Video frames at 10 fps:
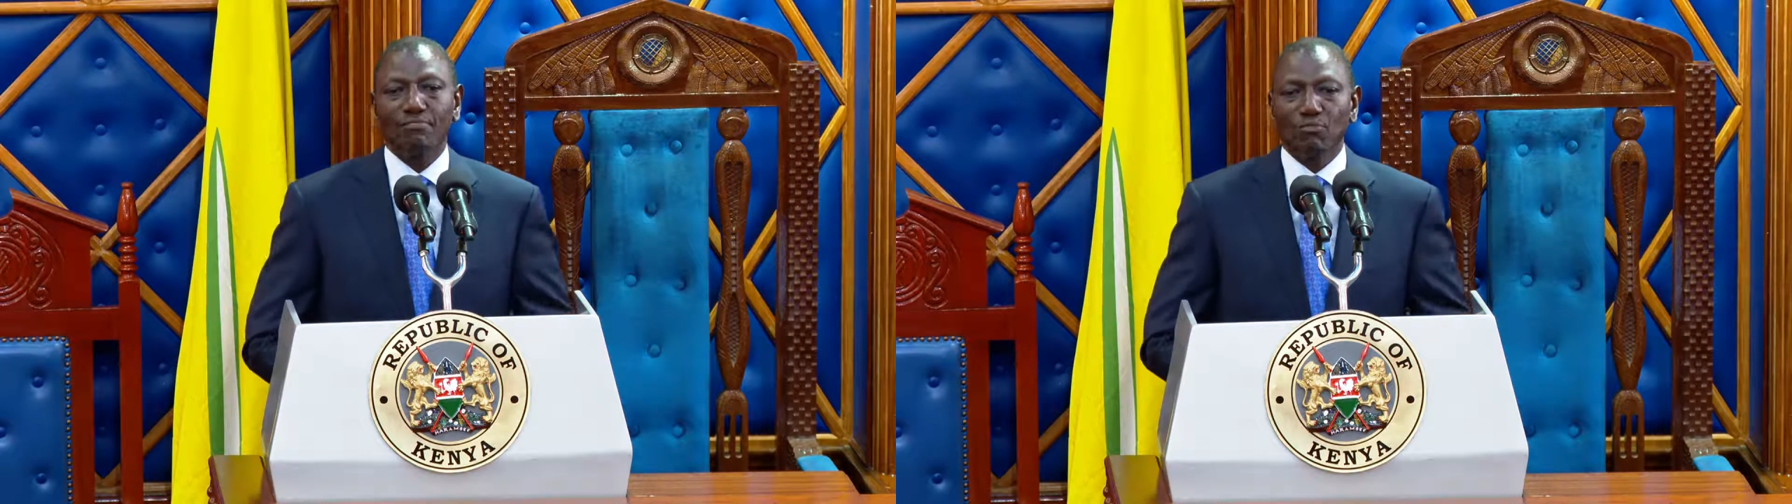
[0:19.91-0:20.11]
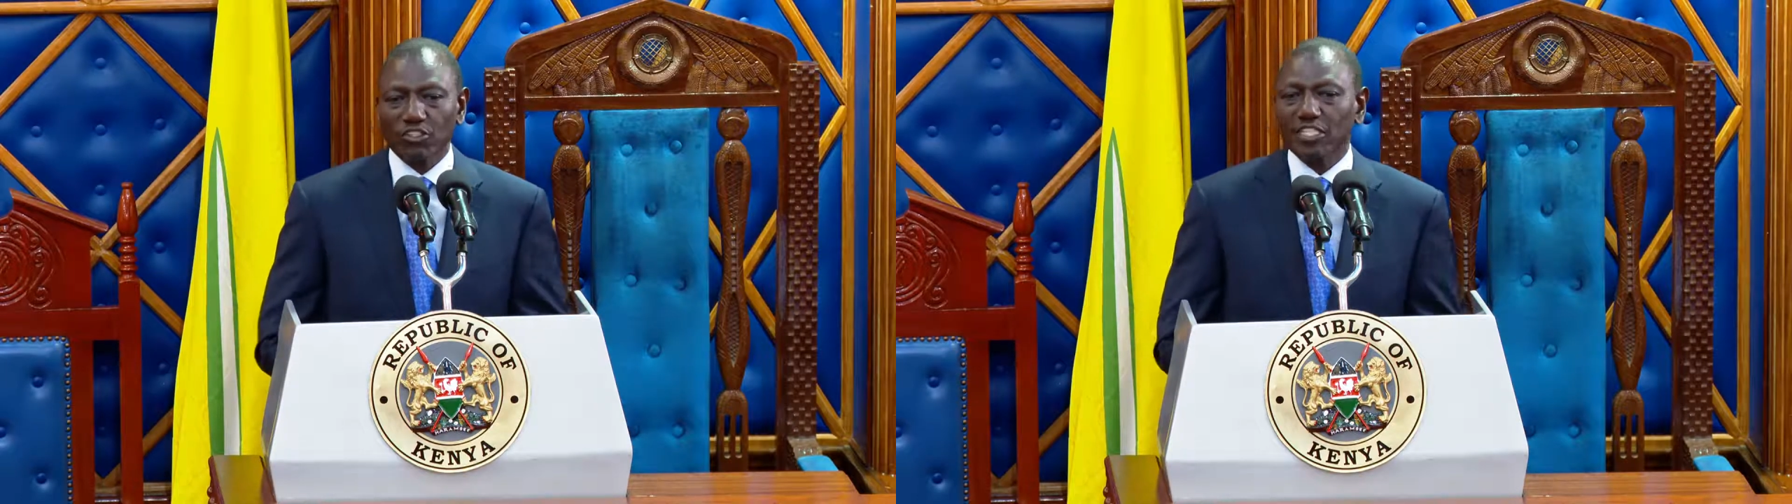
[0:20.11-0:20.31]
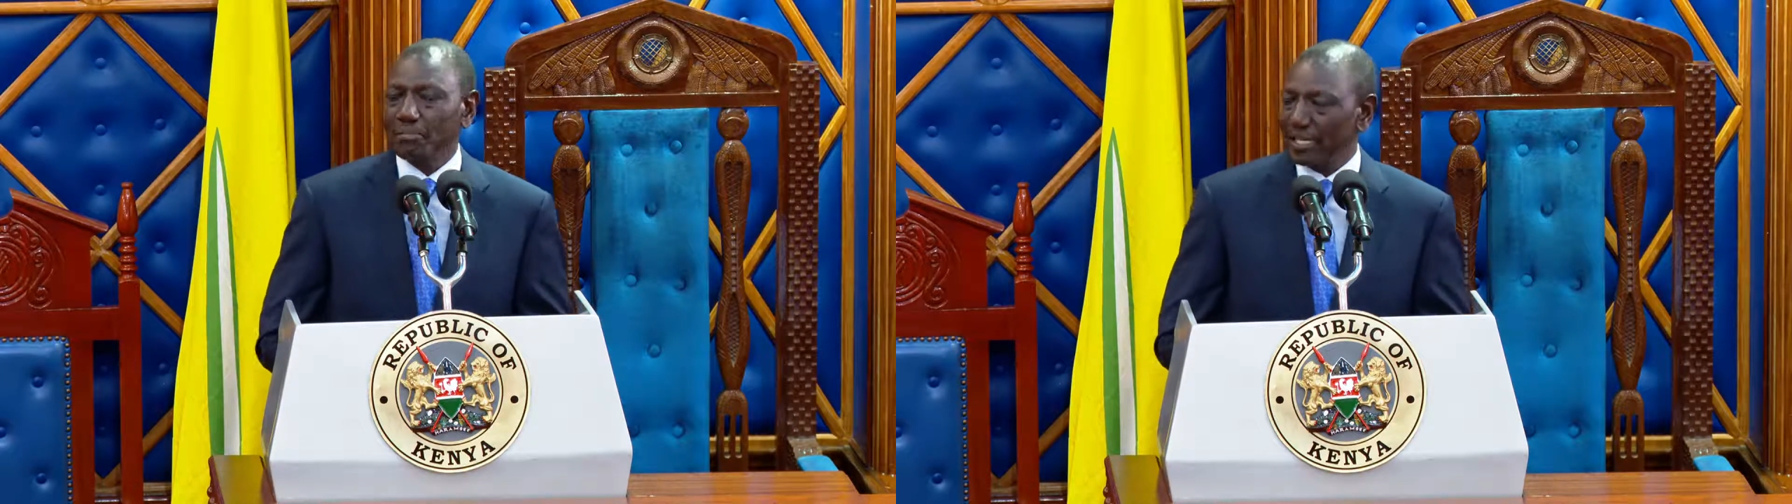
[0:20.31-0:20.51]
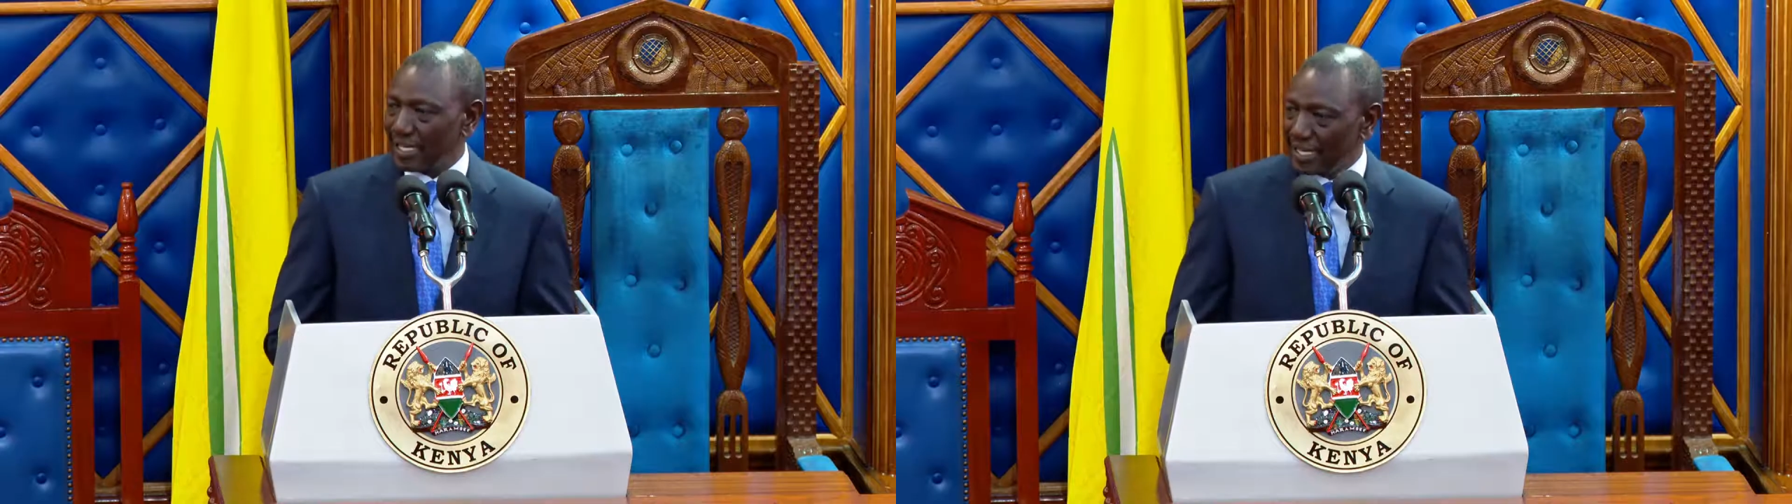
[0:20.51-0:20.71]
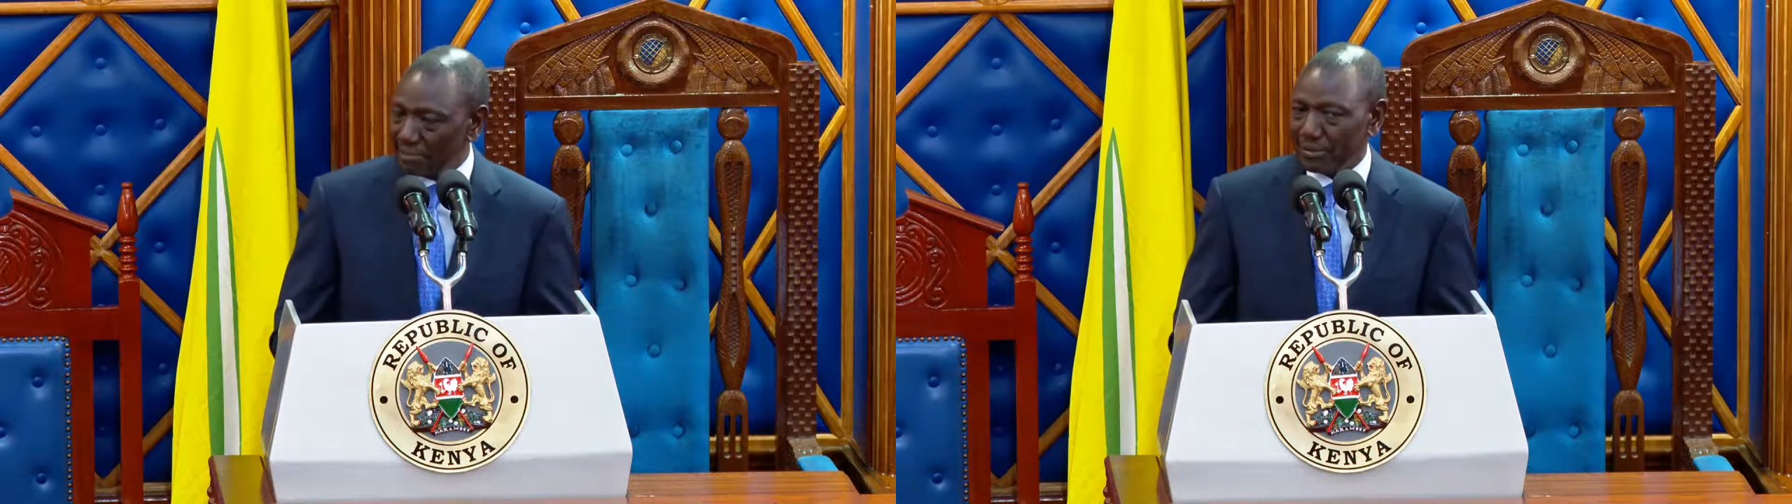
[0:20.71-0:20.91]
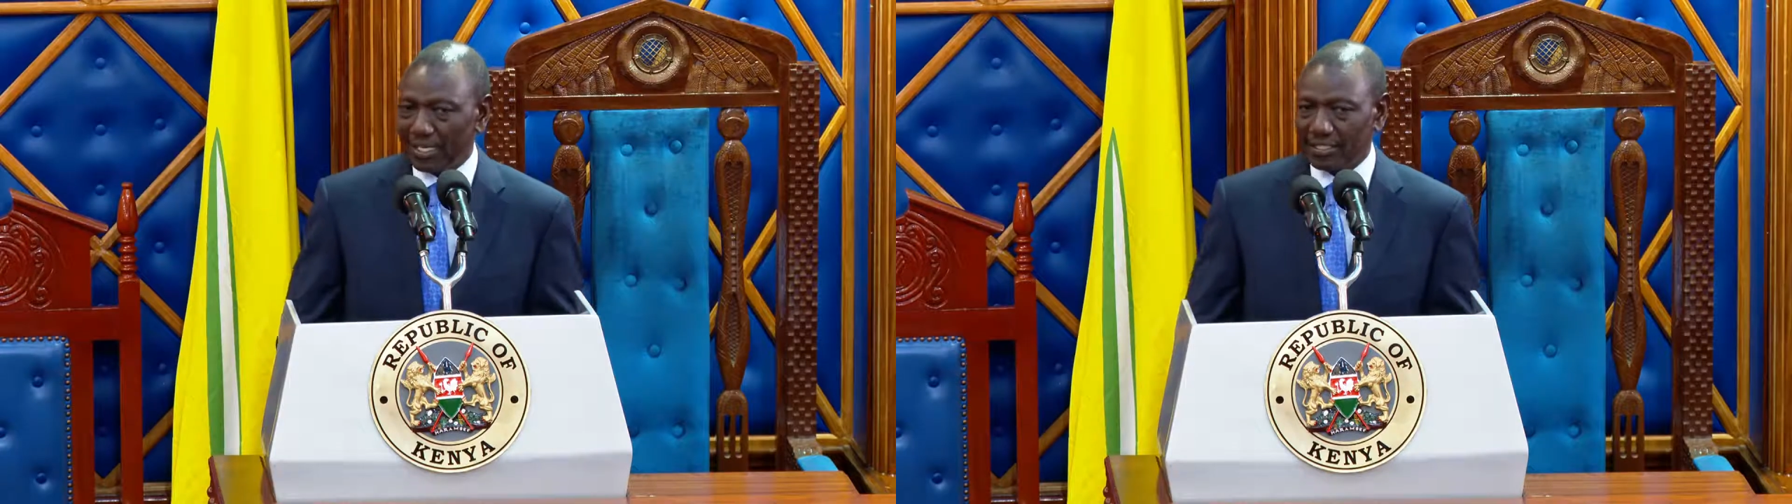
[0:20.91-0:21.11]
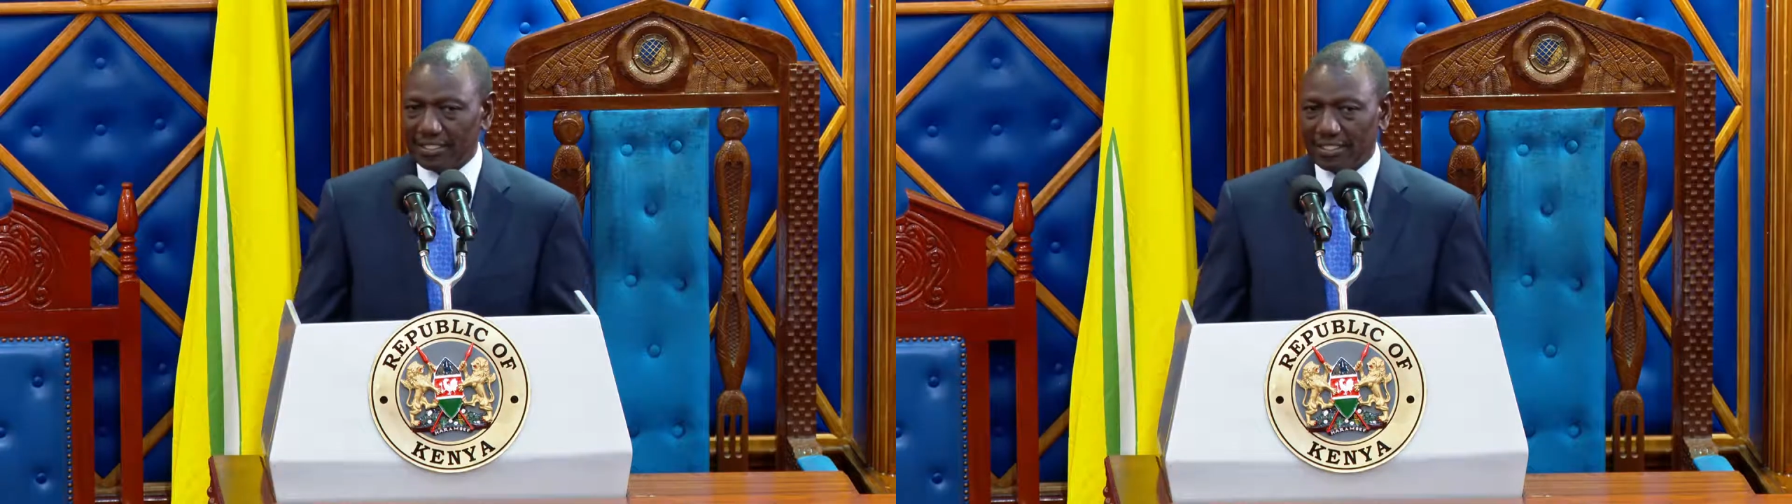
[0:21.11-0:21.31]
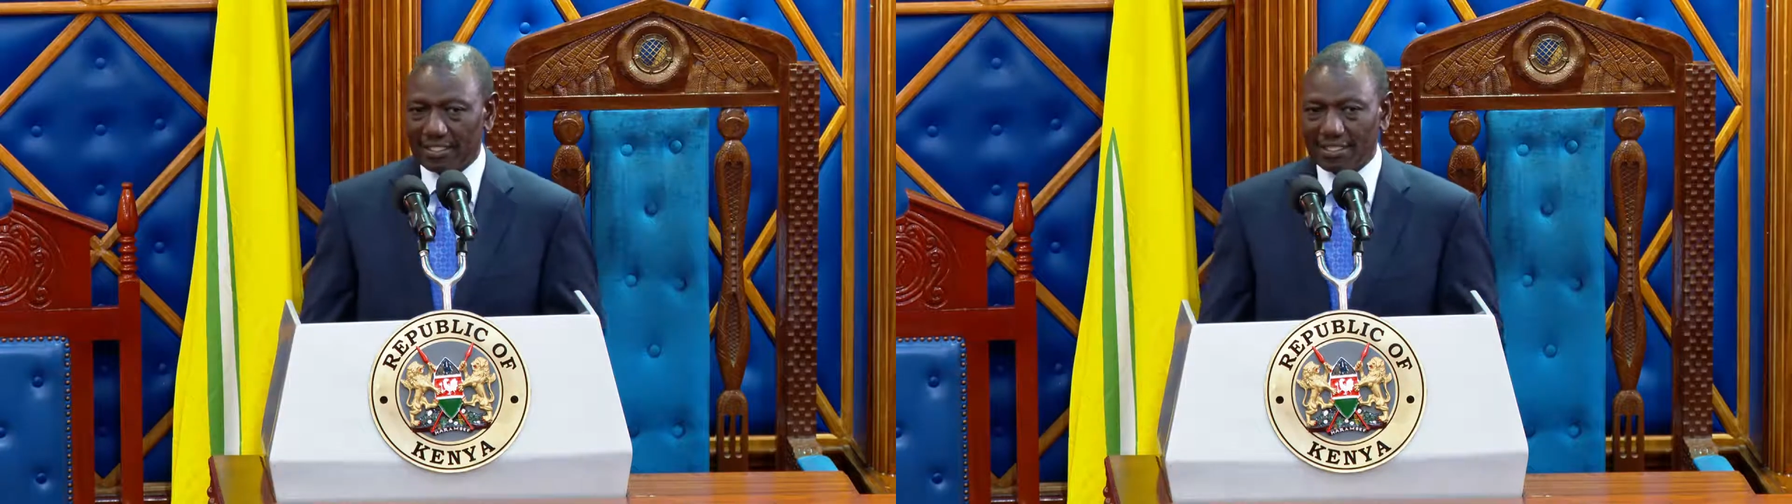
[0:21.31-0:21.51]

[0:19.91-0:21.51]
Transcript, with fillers: mostly been eliminated,